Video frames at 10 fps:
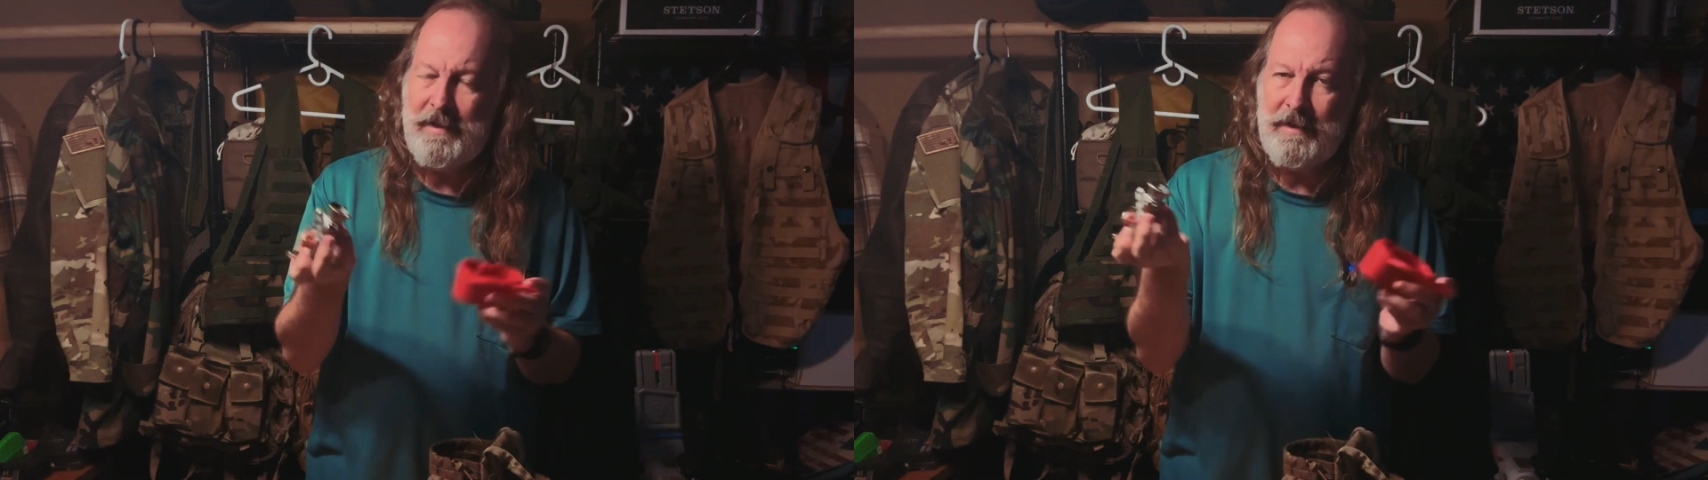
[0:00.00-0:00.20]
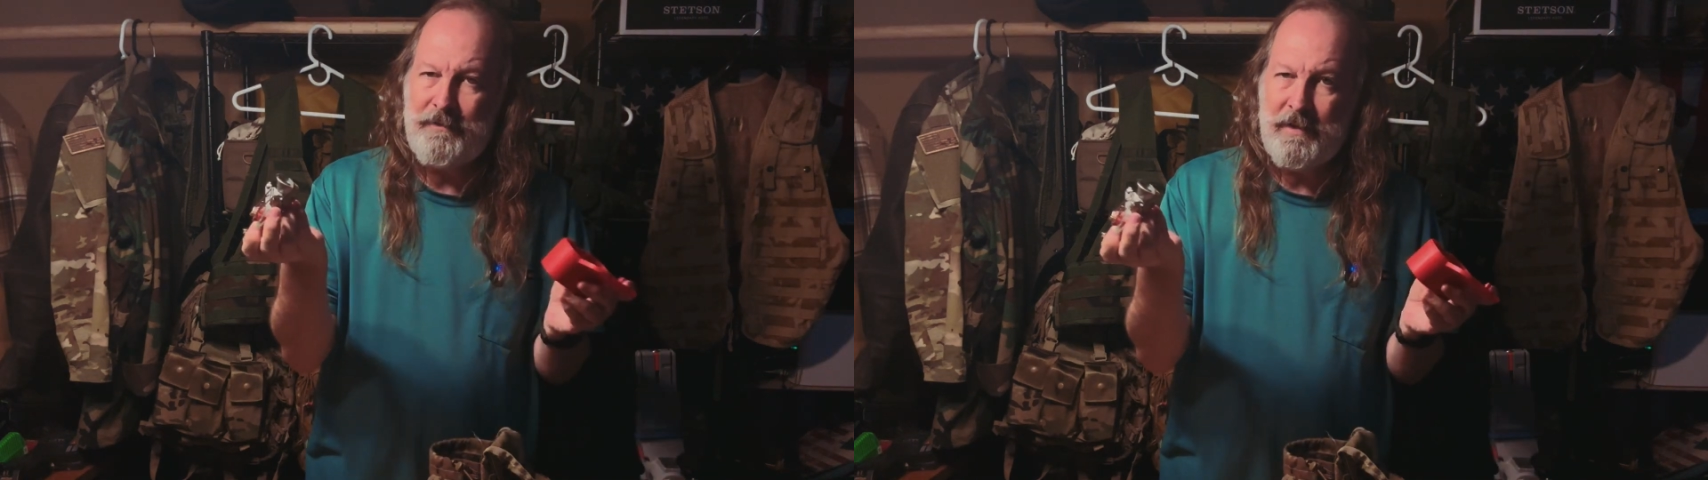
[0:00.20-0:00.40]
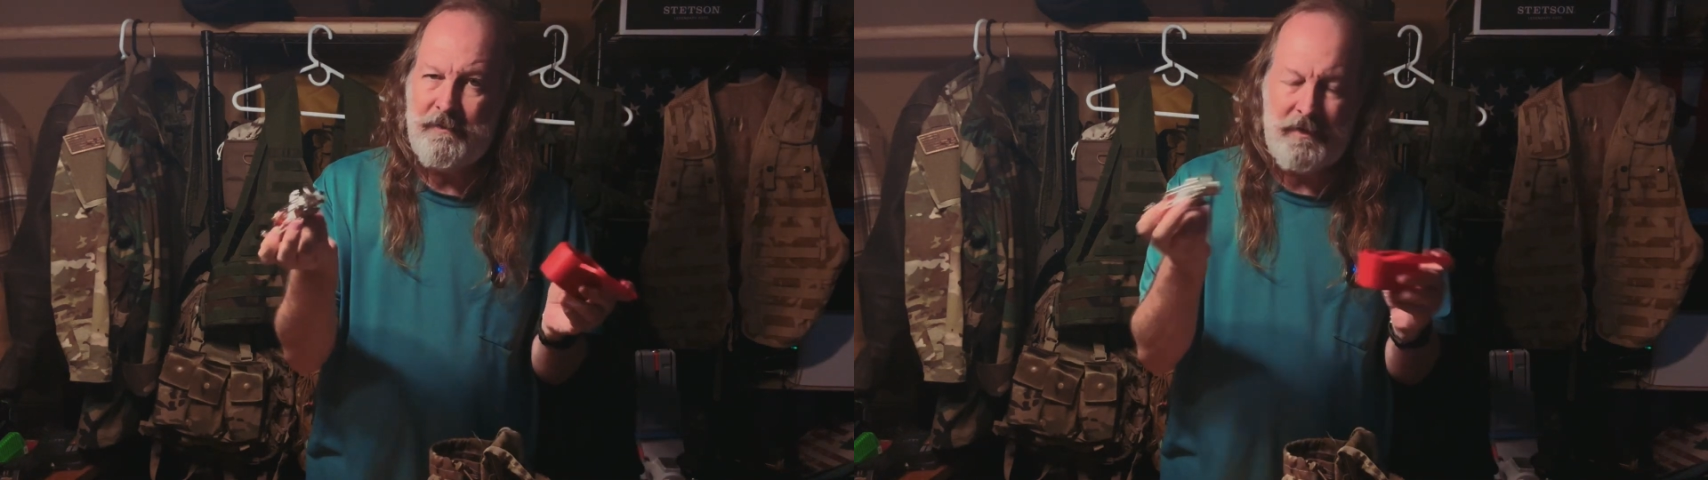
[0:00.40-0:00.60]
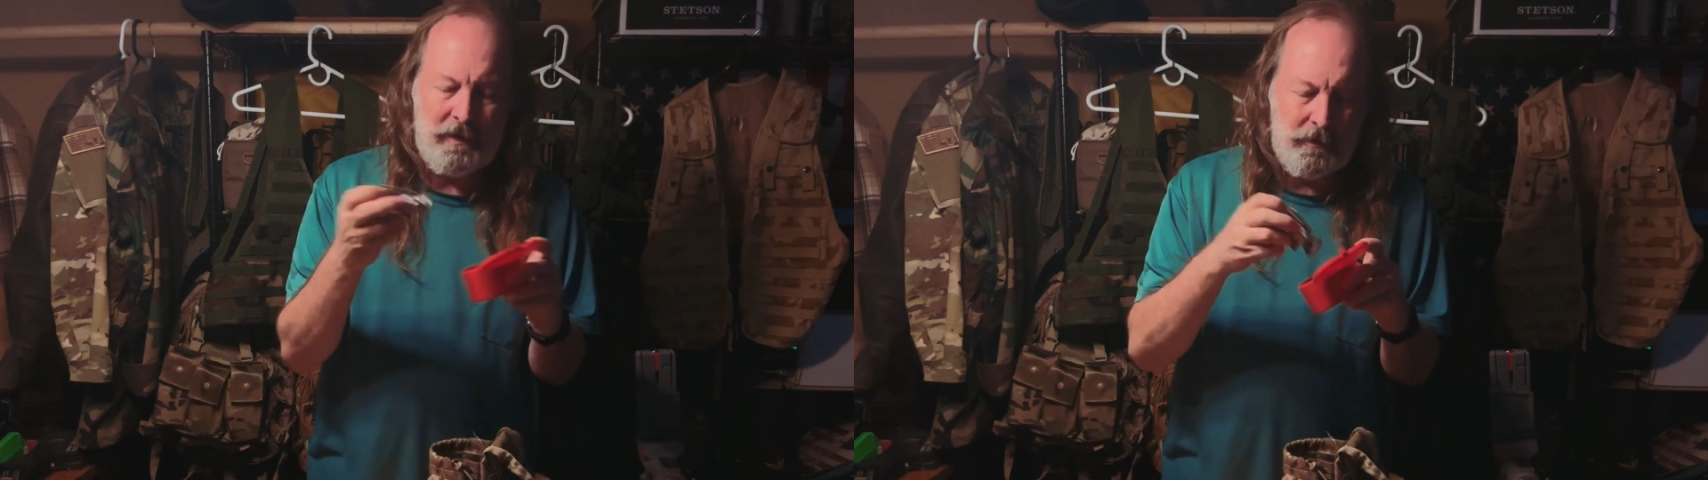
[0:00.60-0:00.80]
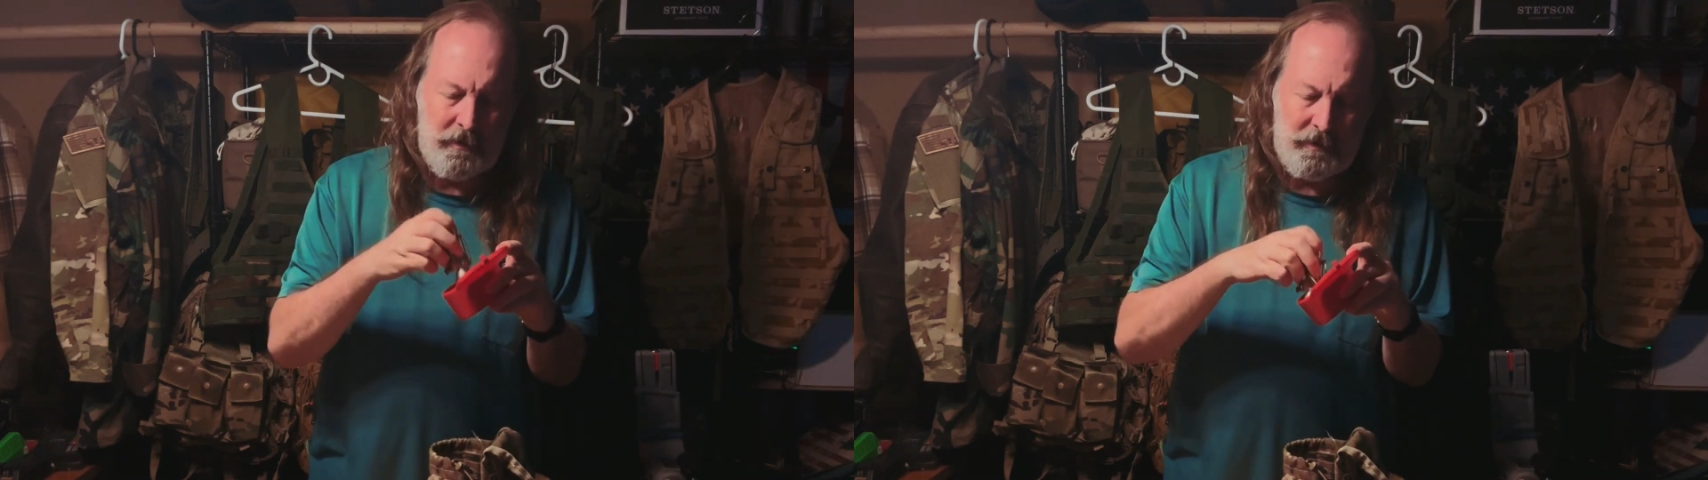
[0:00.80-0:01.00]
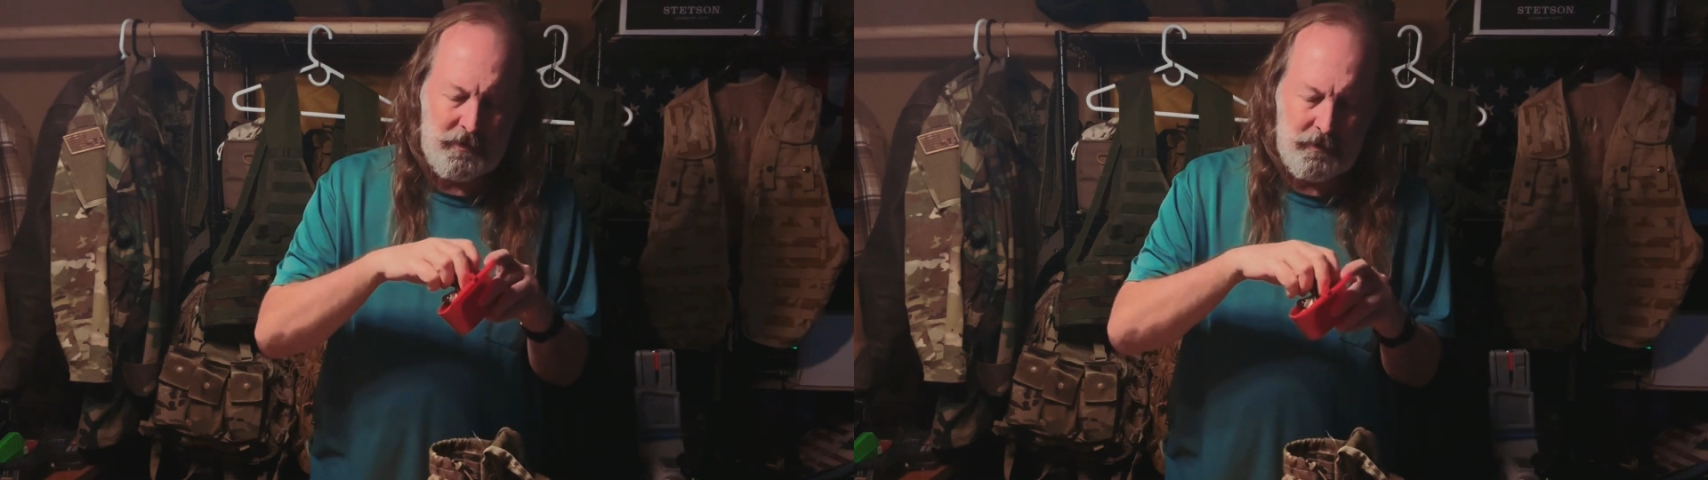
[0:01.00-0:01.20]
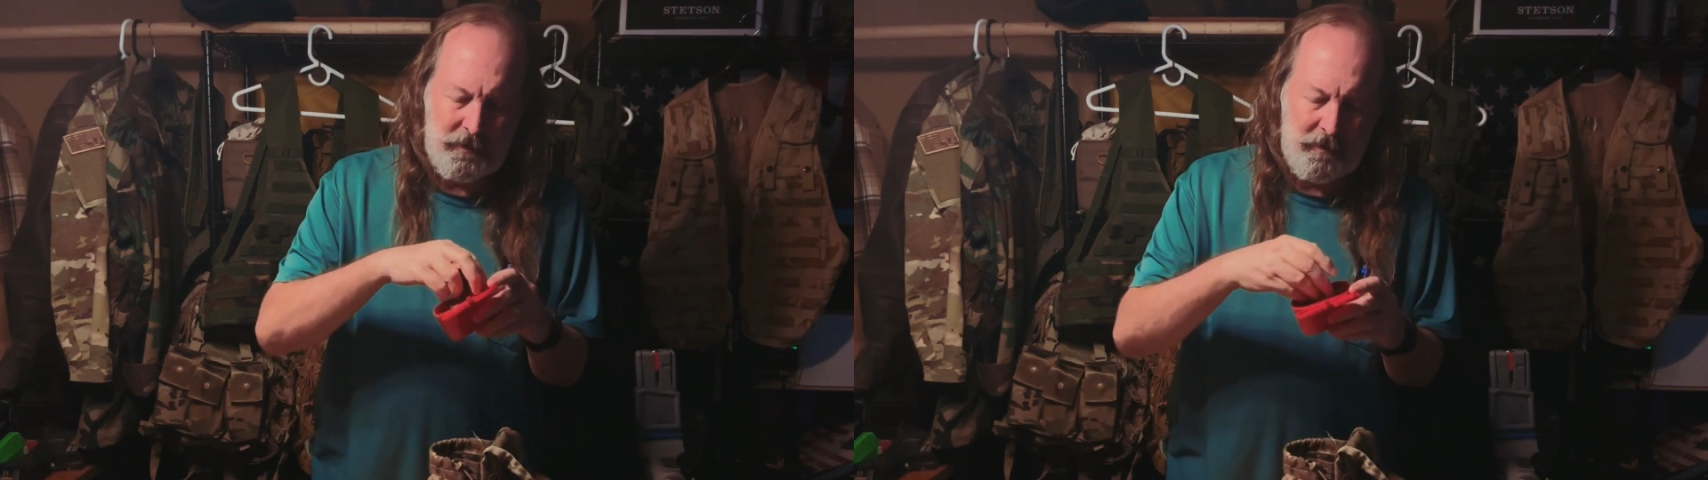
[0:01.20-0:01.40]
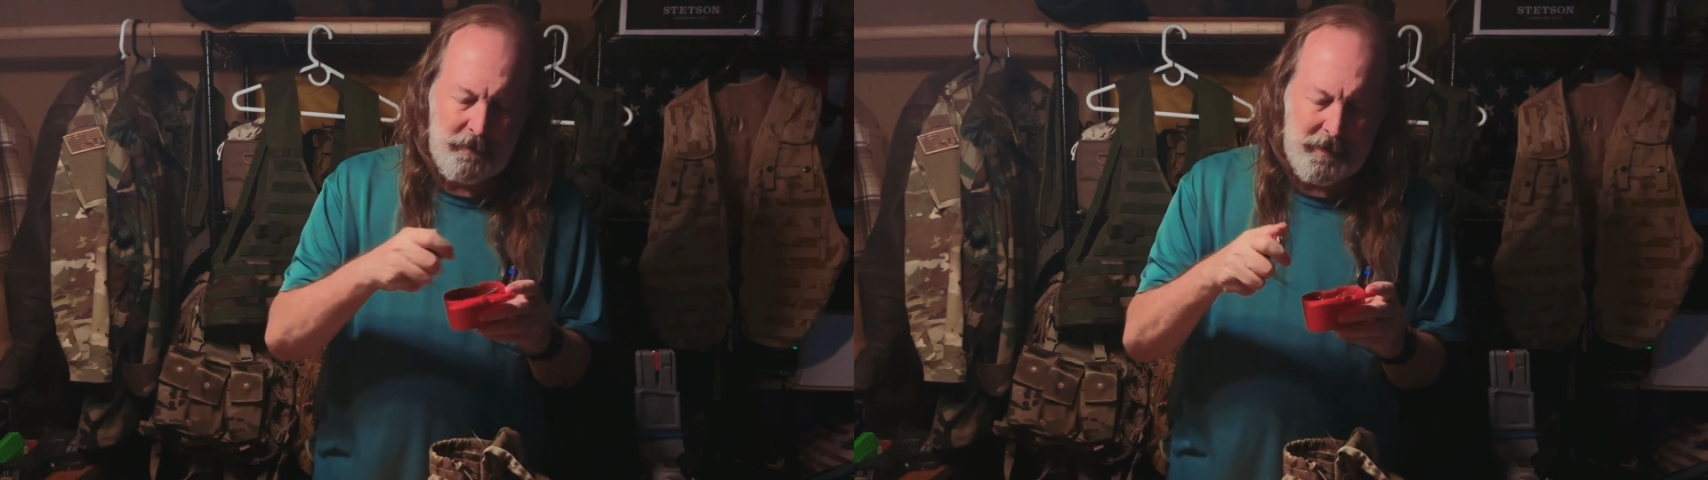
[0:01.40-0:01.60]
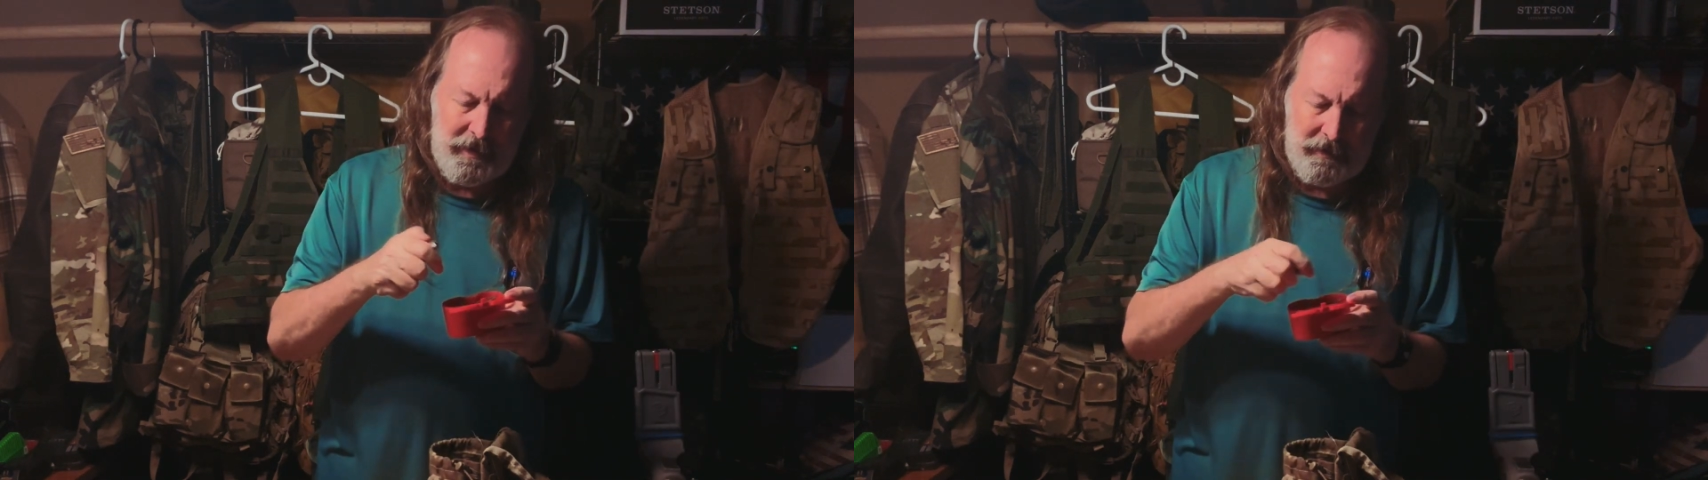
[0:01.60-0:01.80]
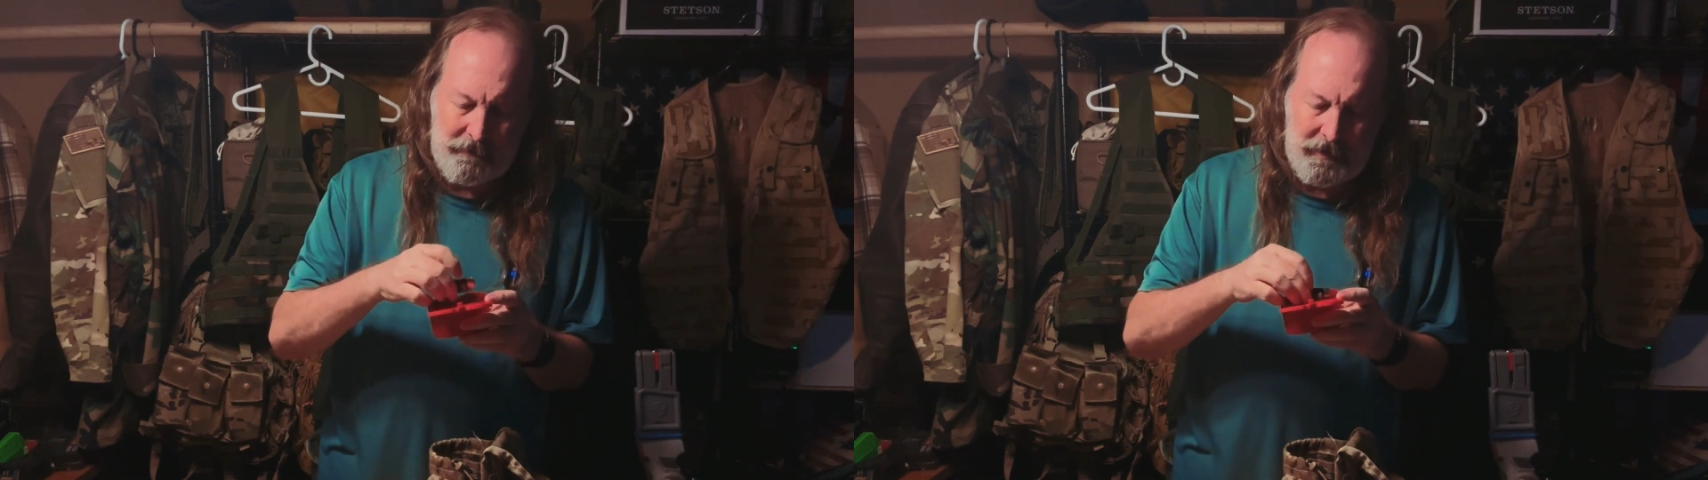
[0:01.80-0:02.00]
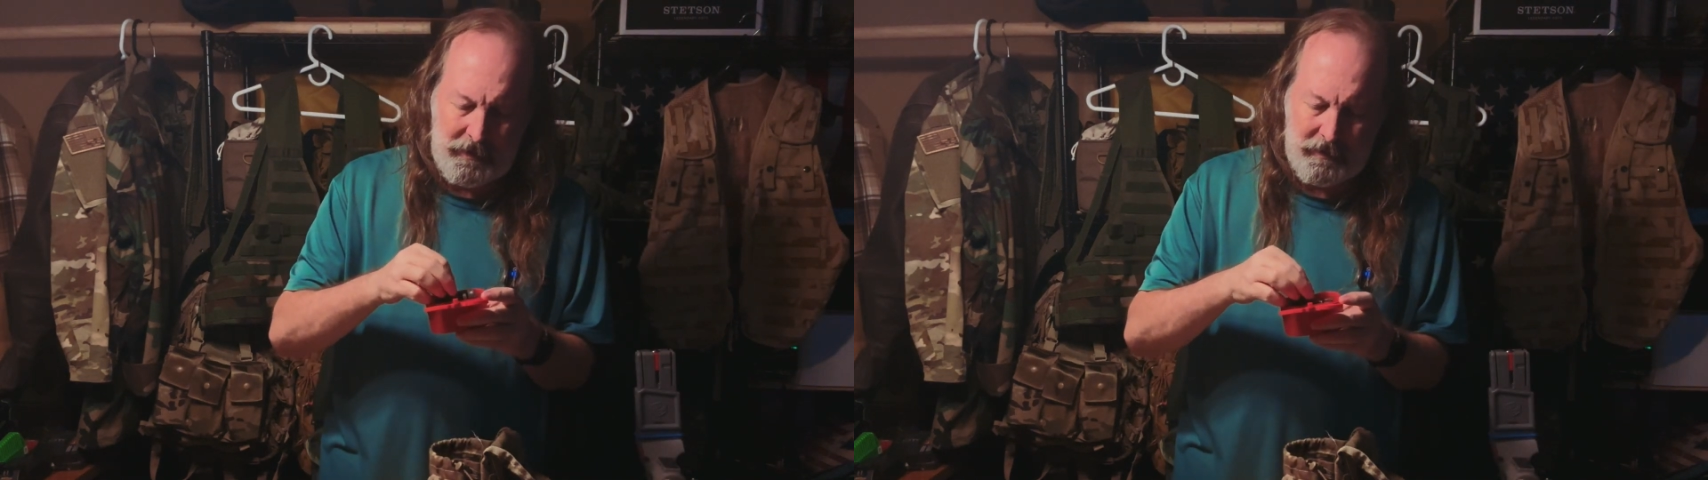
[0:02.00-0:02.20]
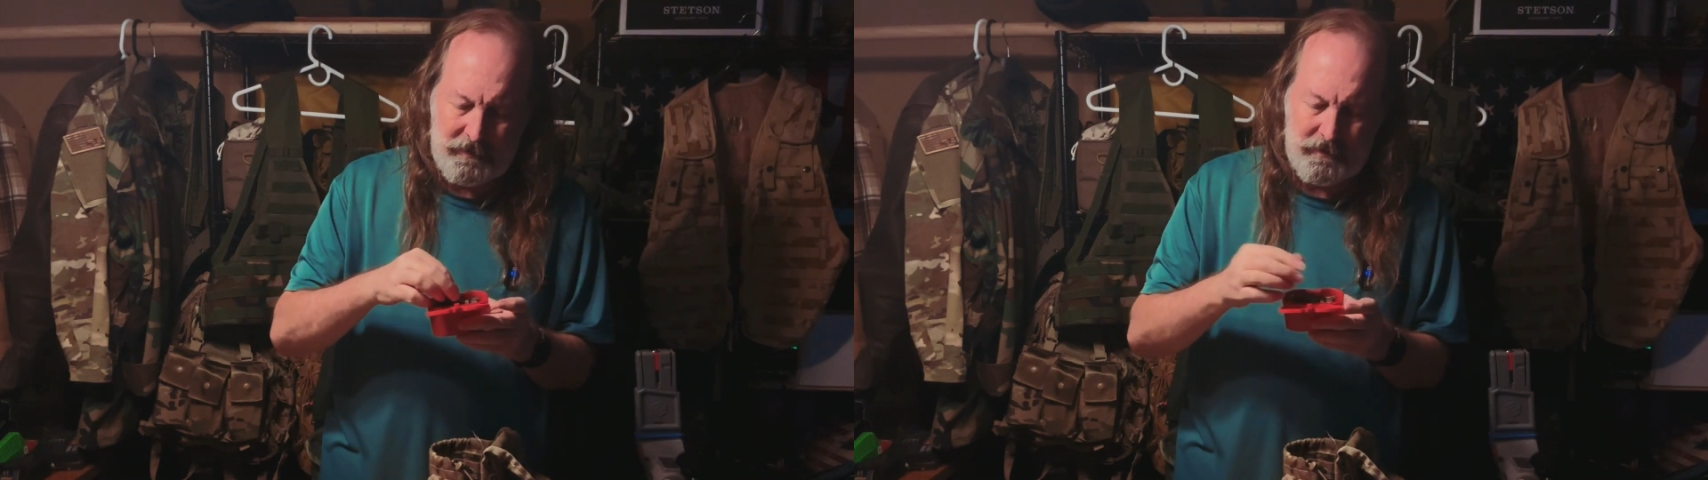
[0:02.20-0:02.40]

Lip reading: and I've done a video on showing you the Pocket Rocket.